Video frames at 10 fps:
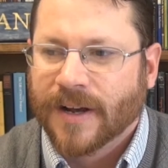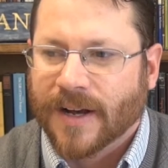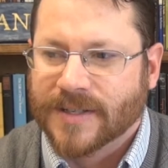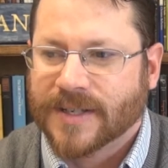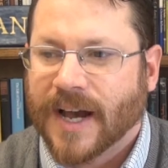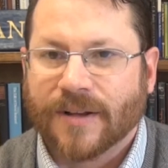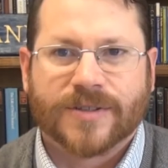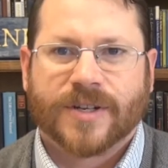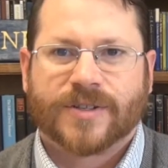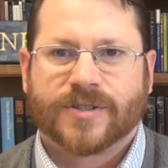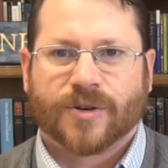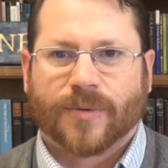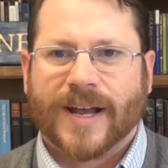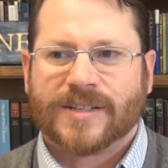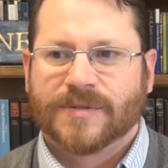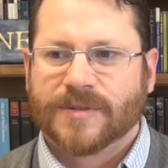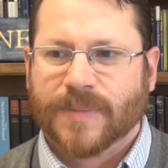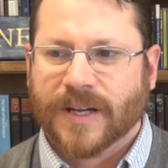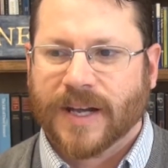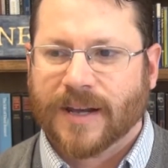scholars such as Erasmus
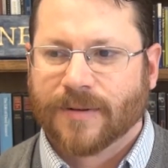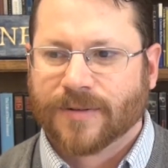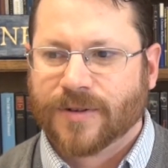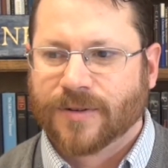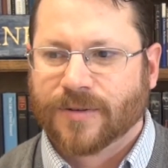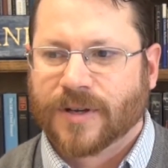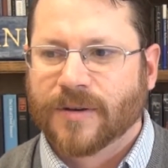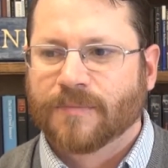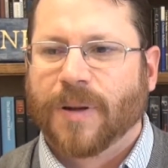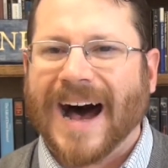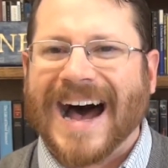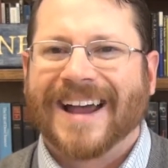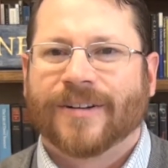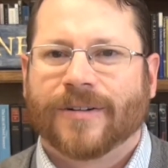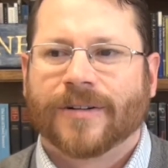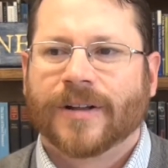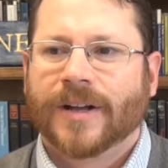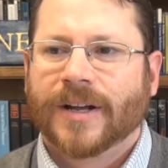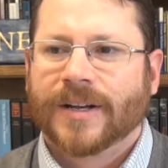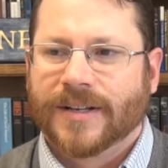being able to compile
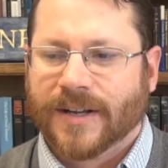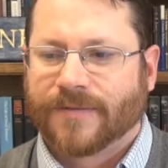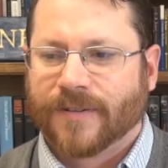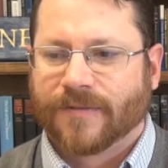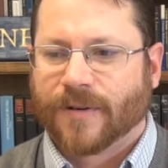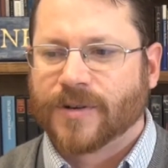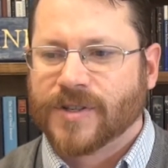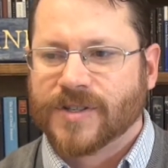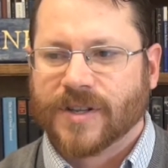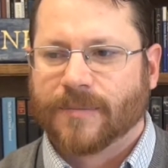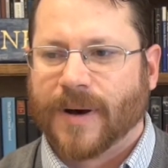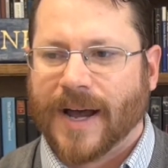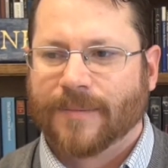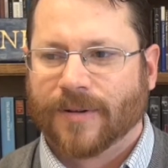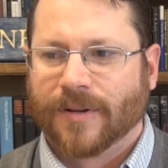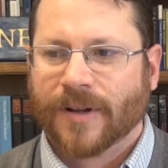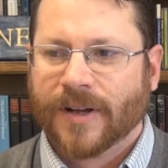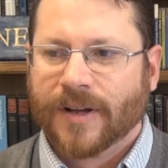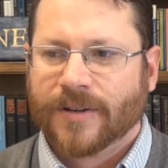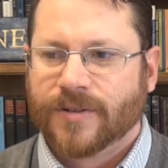different versions of the Bible
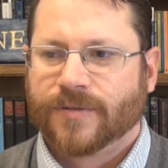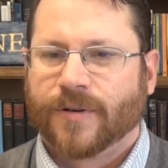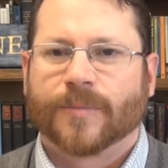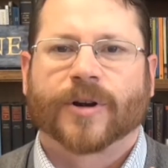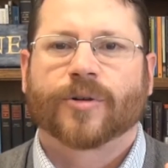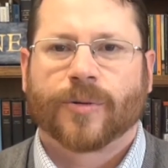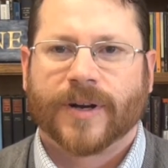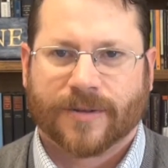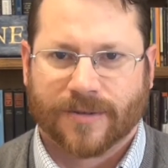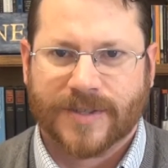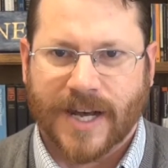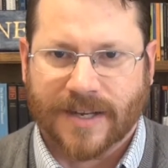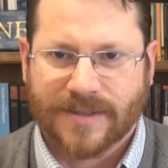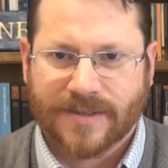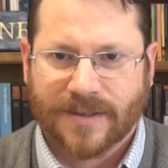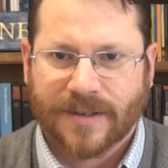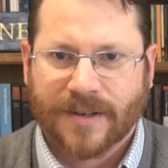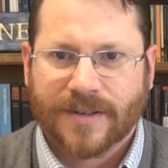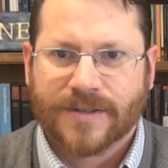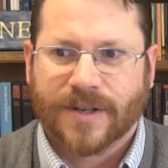to form a critical text.
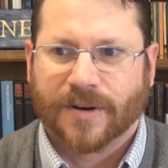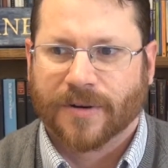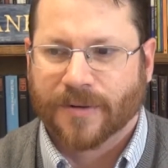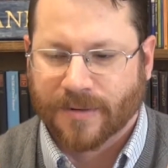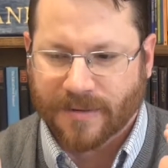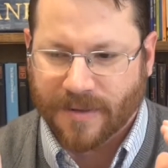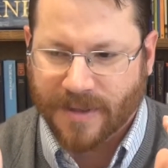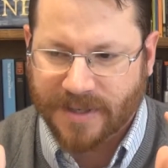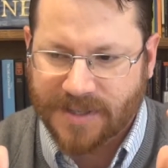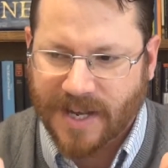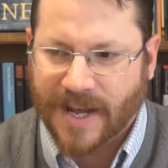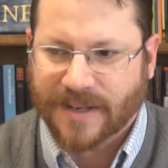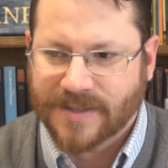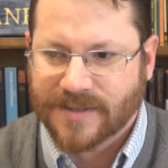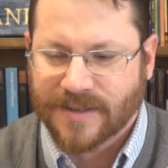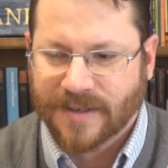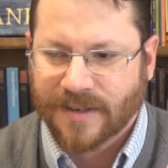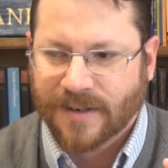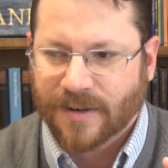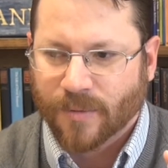So the text
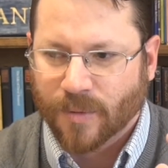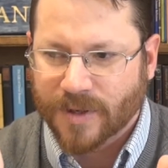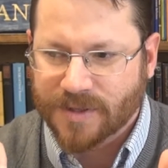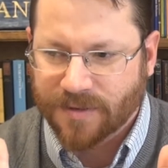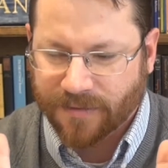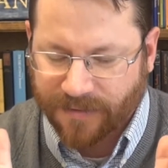was